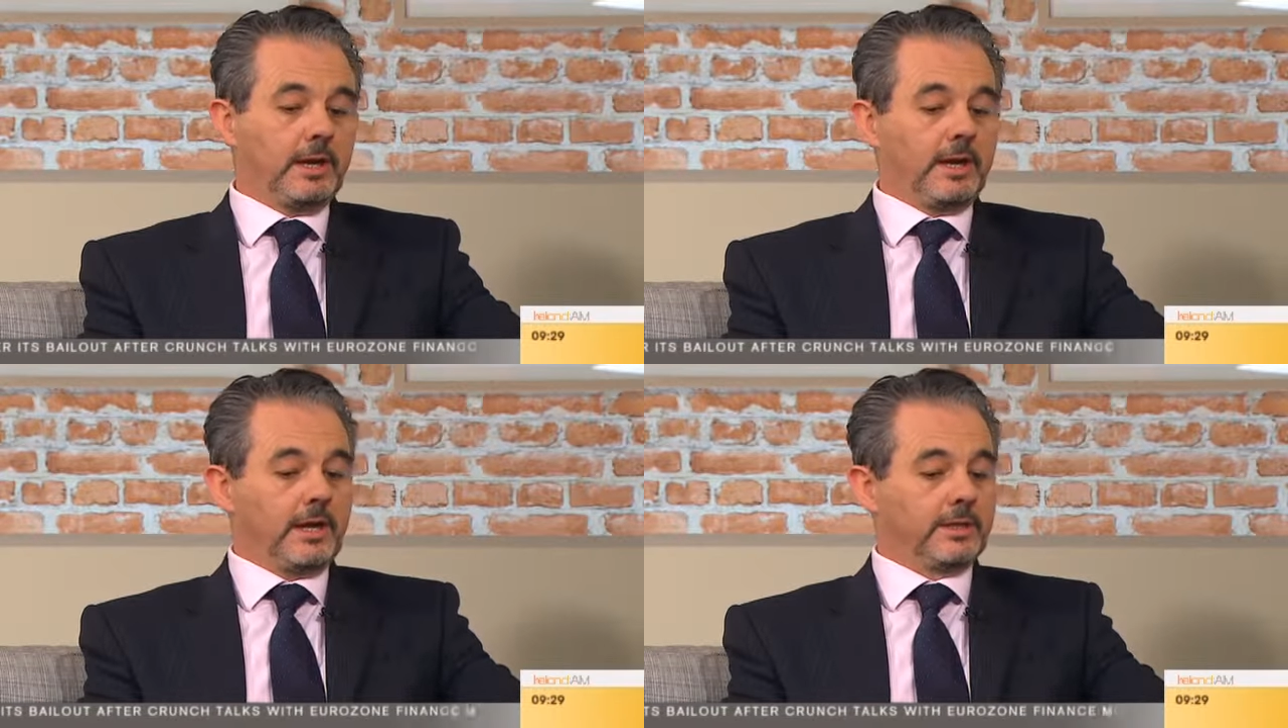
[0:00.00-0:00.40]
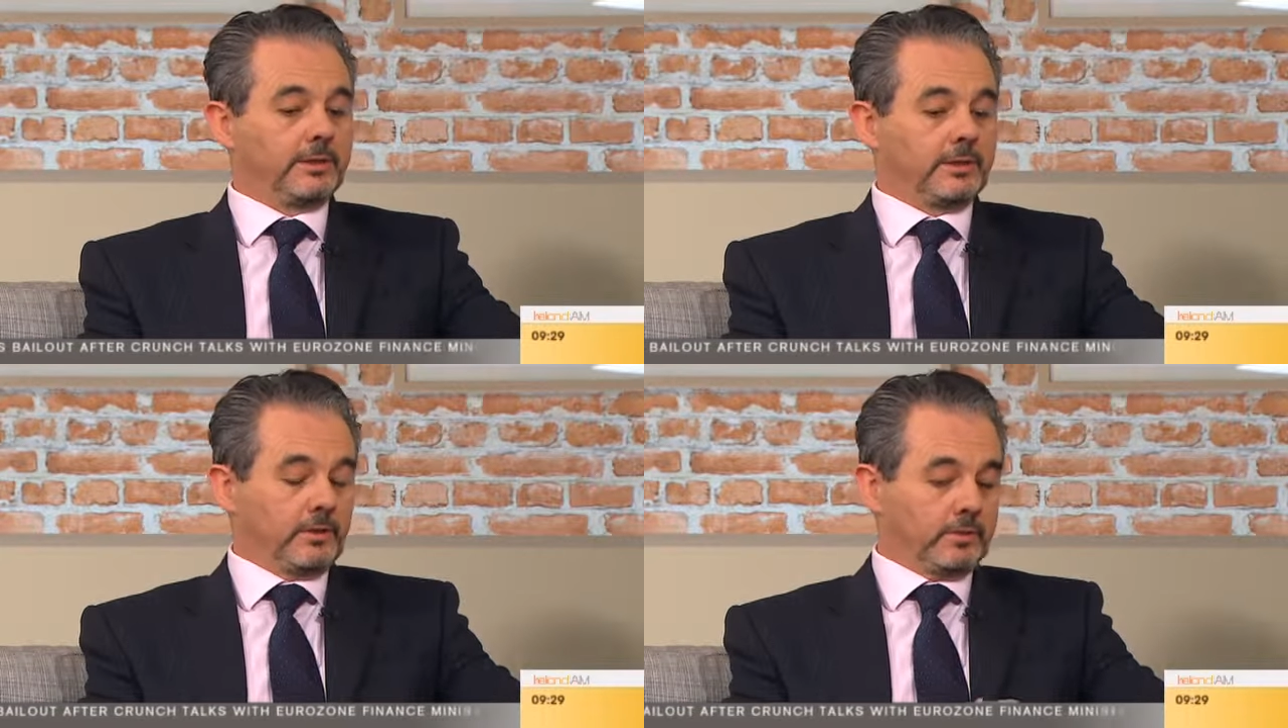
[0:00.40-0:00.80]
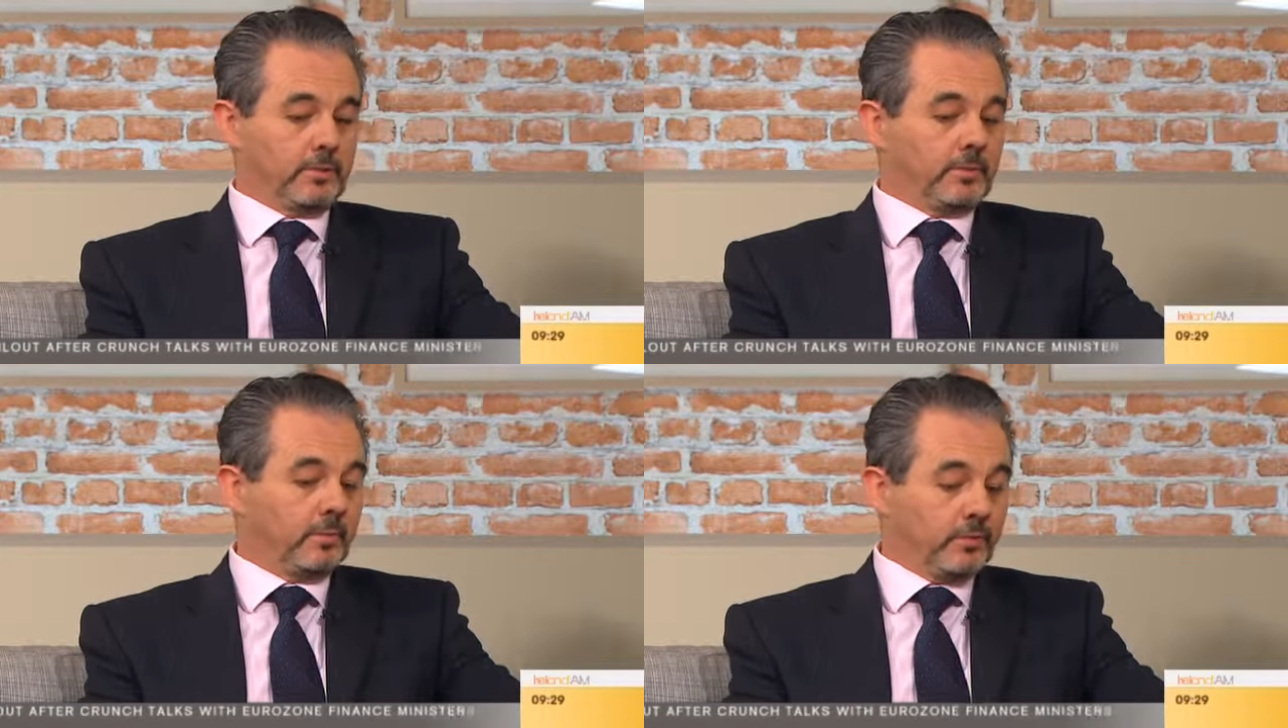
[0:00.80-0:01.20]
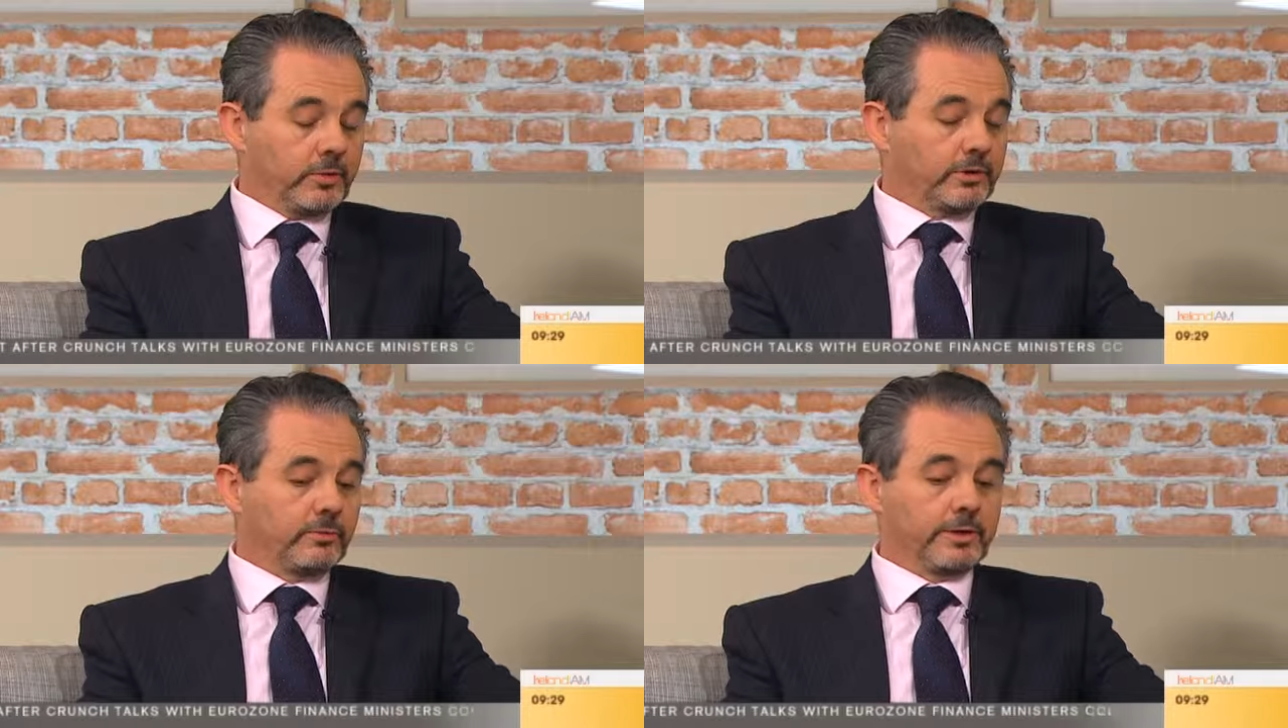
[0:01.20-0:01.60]
And, you know, the, the book
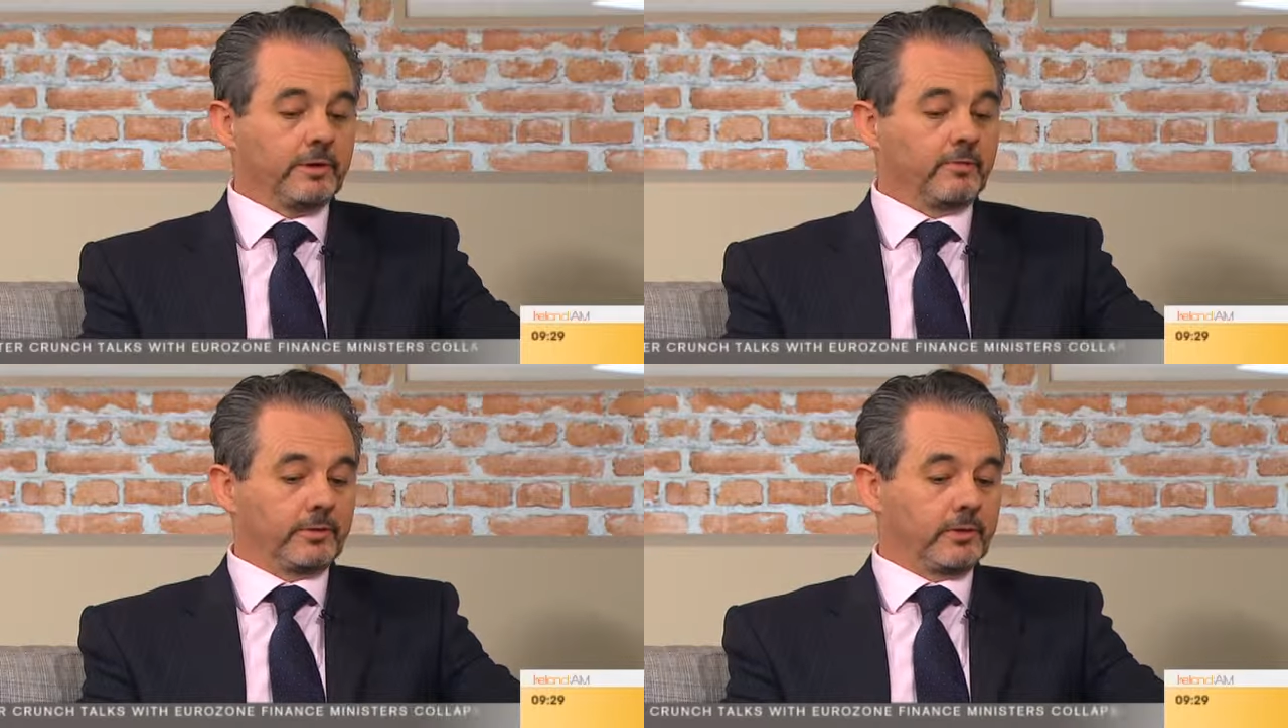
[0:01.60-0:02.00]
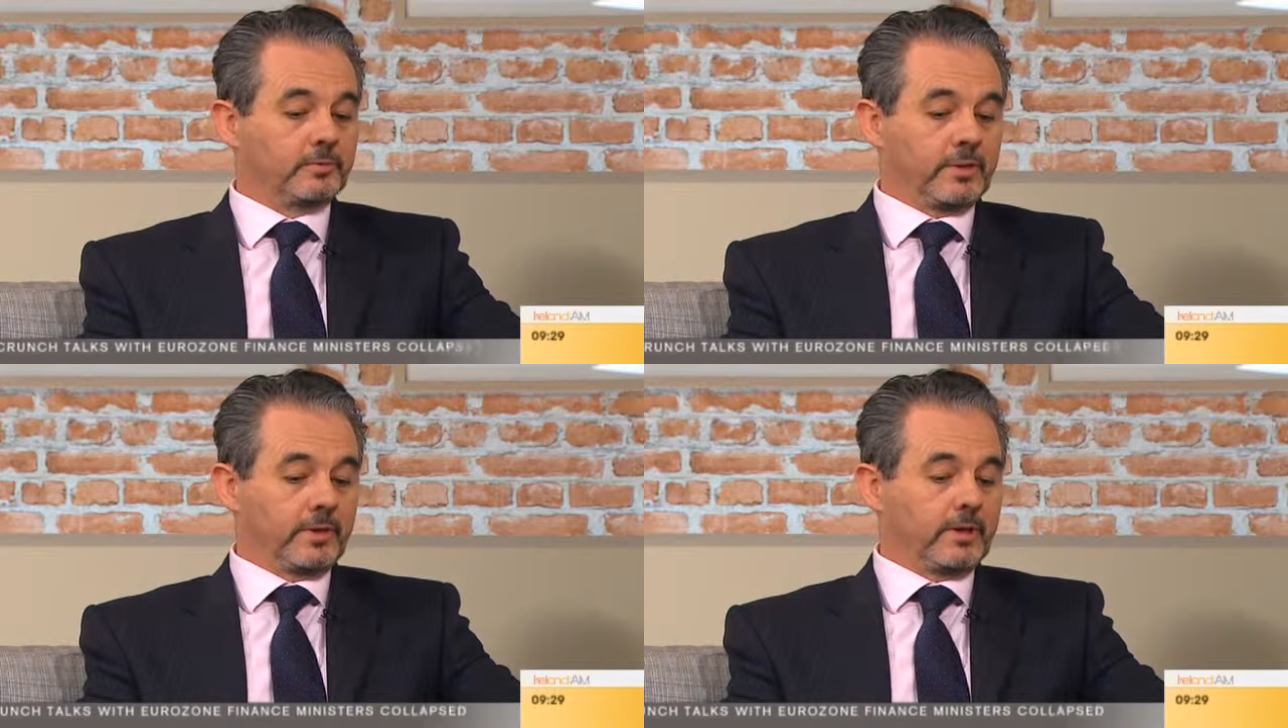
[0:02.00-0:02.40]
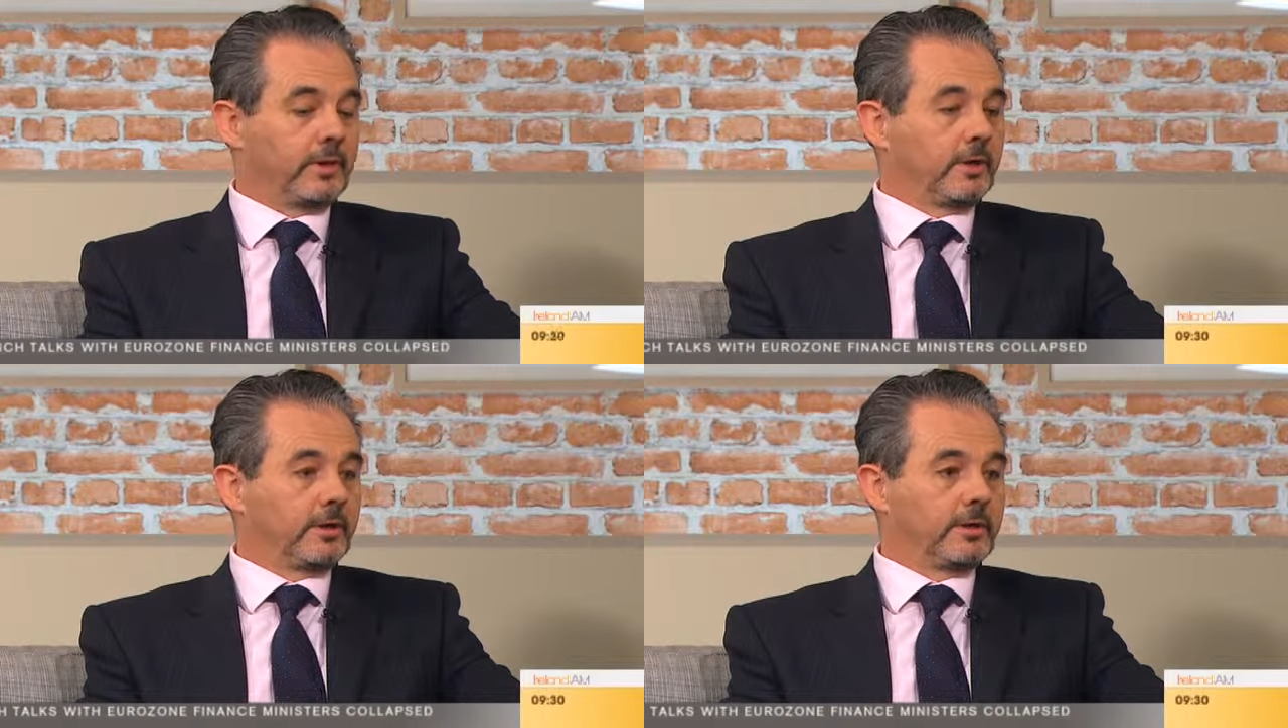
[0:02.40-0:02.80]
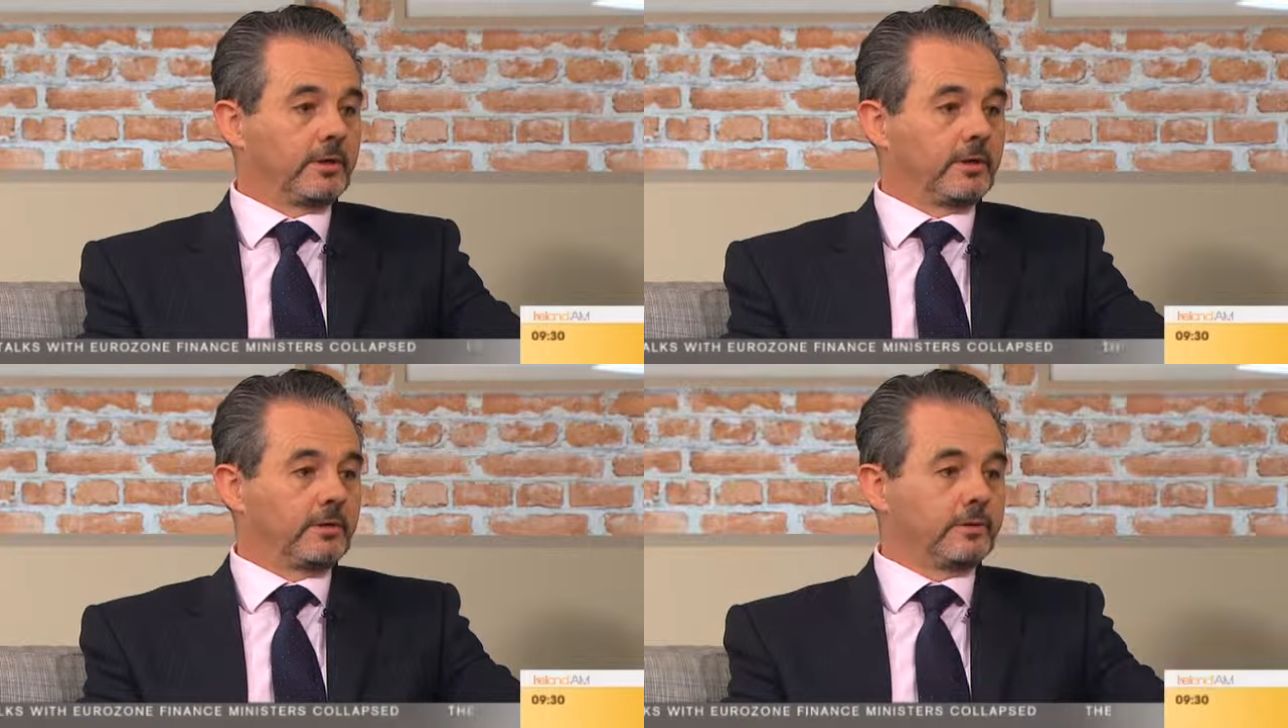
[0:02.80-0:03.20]
is written for those people out there that are